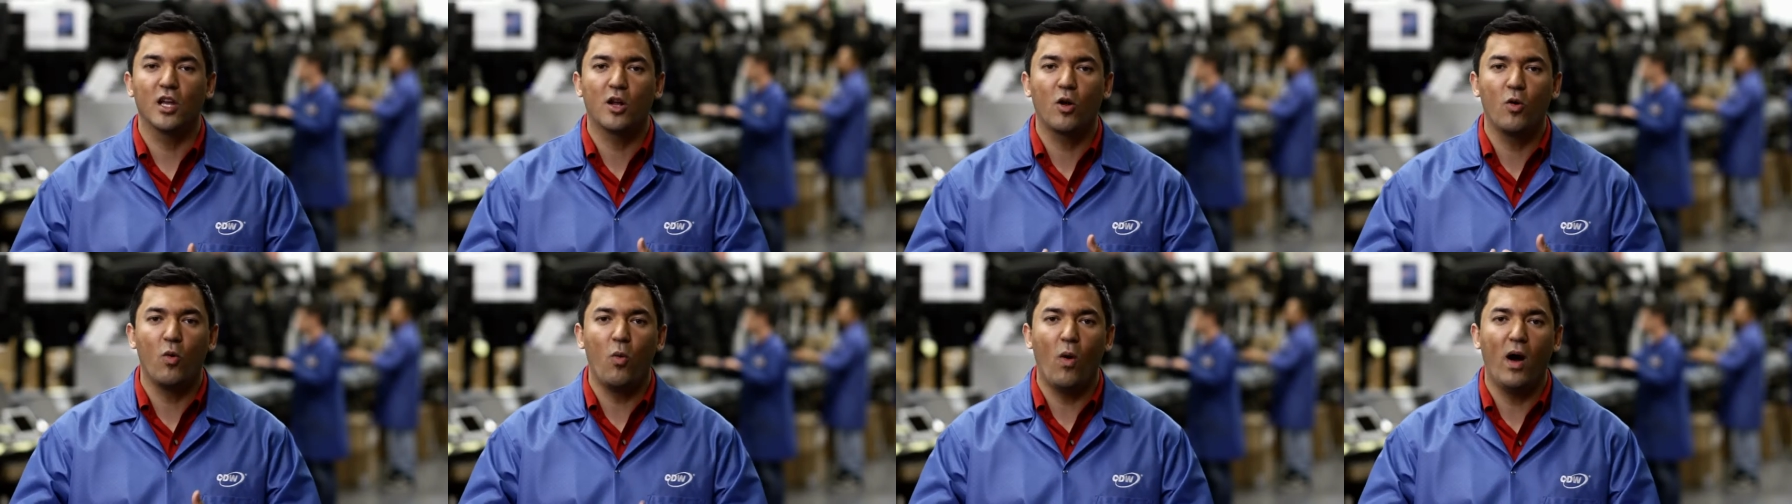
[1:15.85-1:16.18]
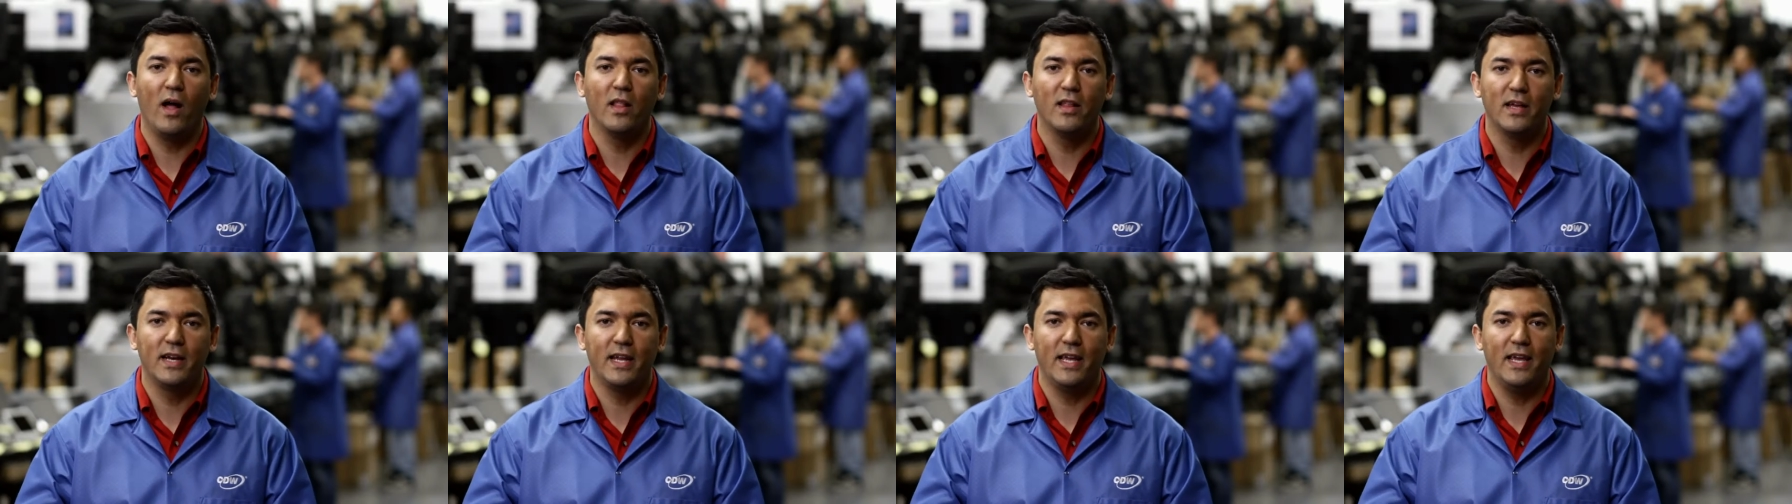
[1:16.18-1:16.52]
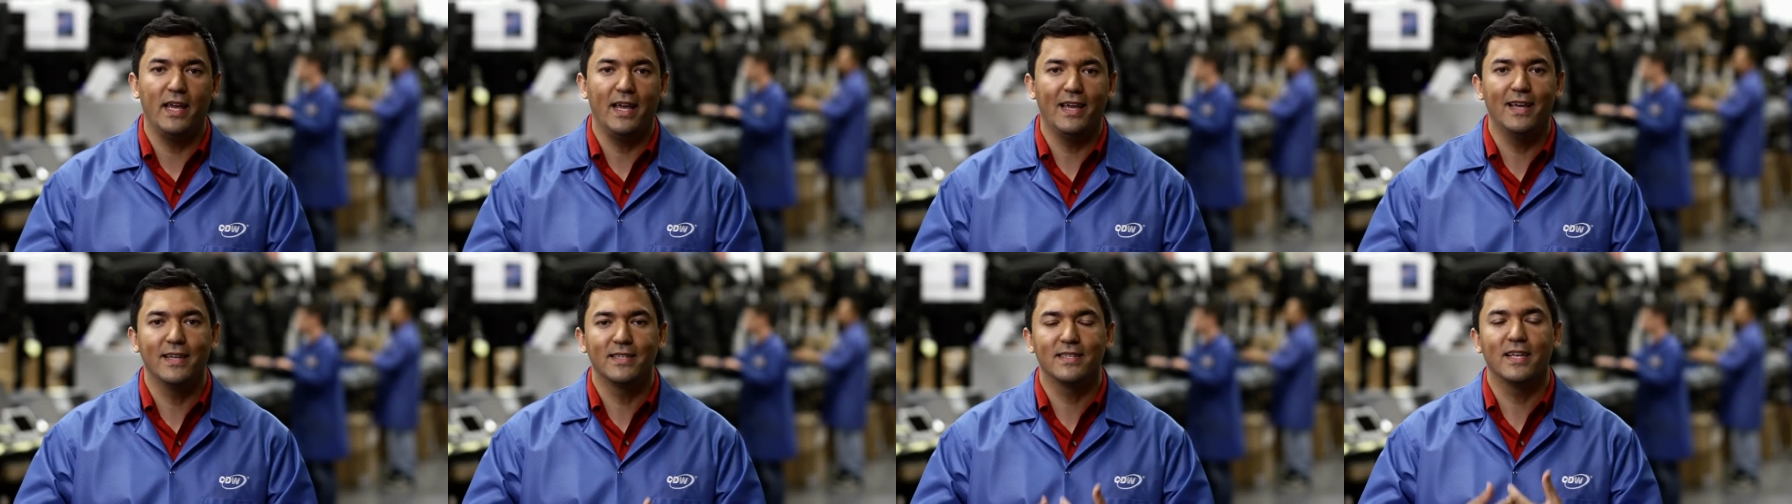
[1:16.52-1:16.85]
quality
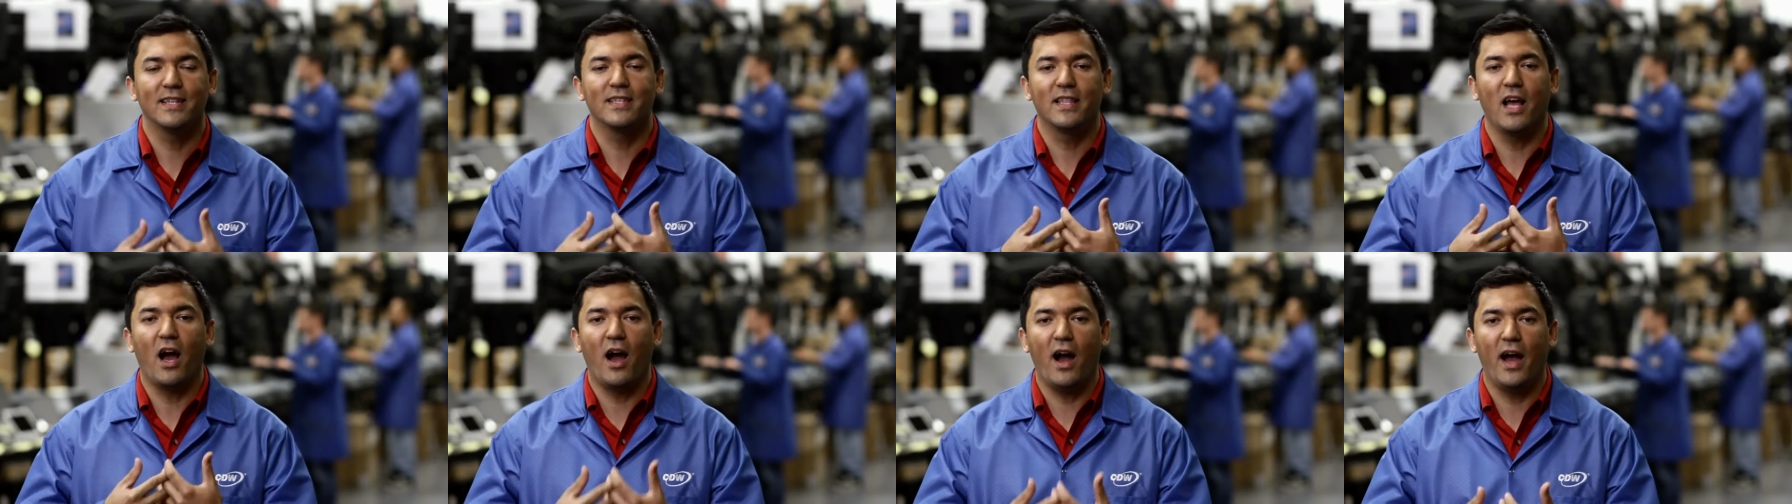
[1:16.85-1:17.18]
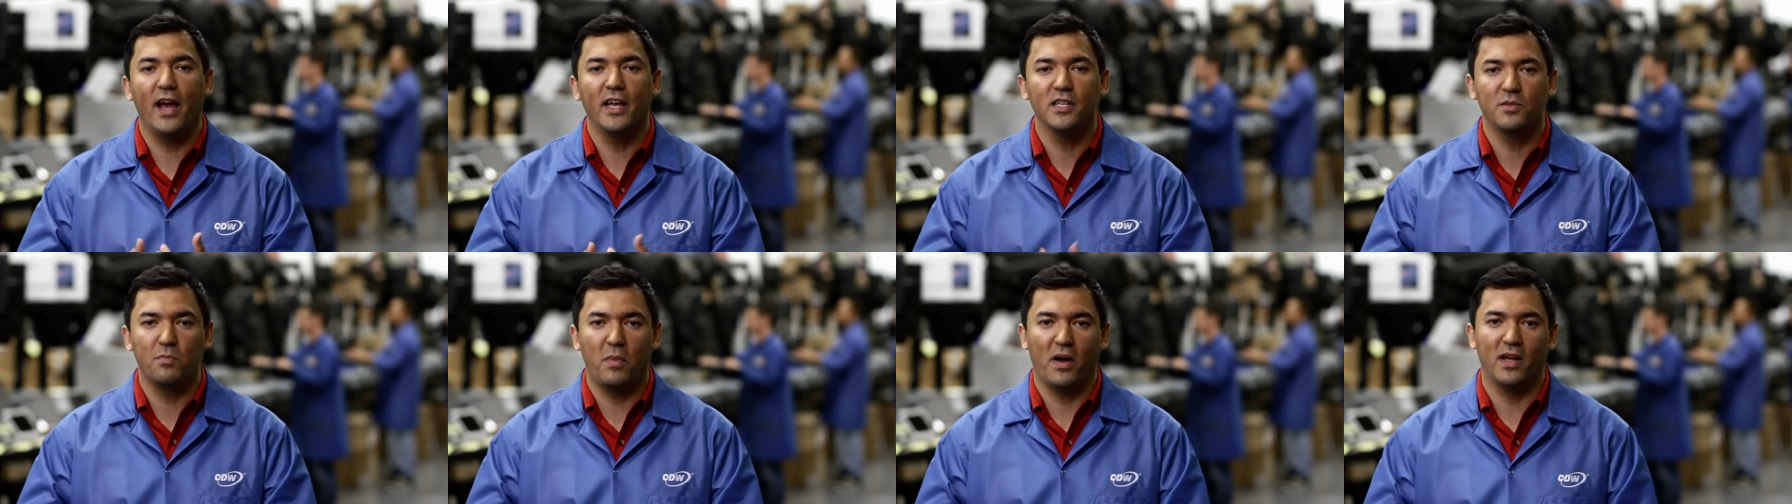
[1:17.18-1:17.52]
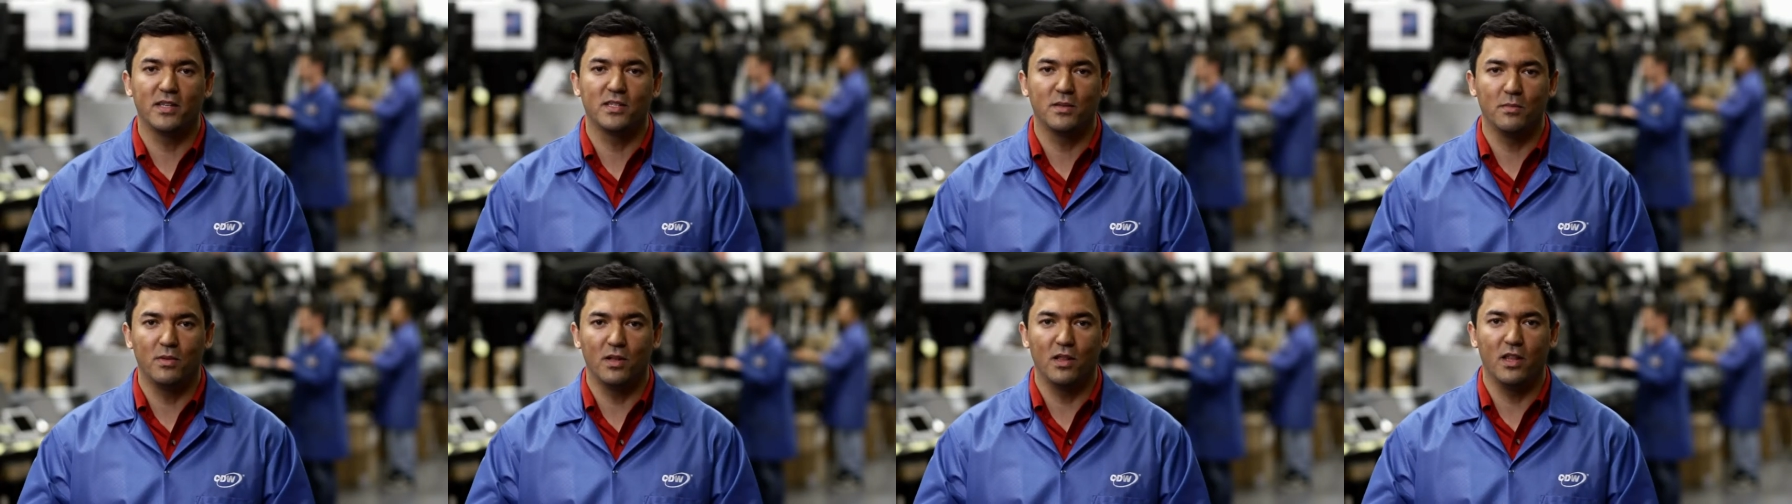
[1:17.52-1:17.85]
is at the highest
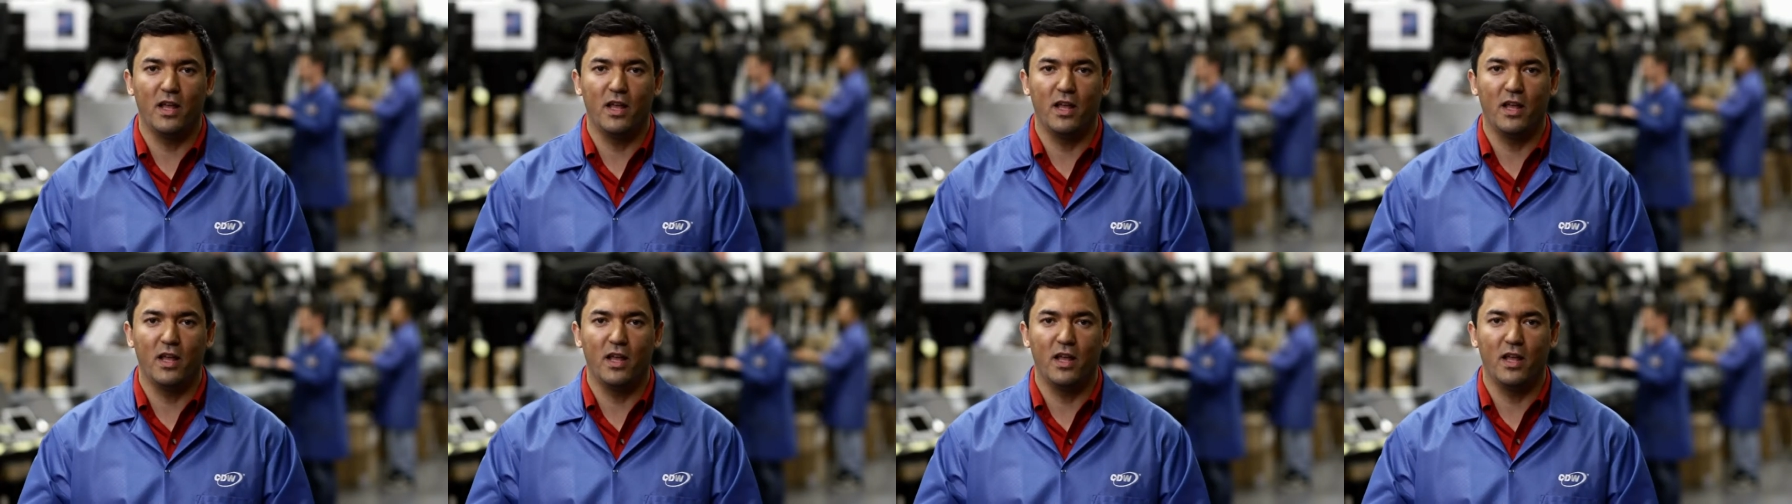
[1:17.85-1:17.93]
possible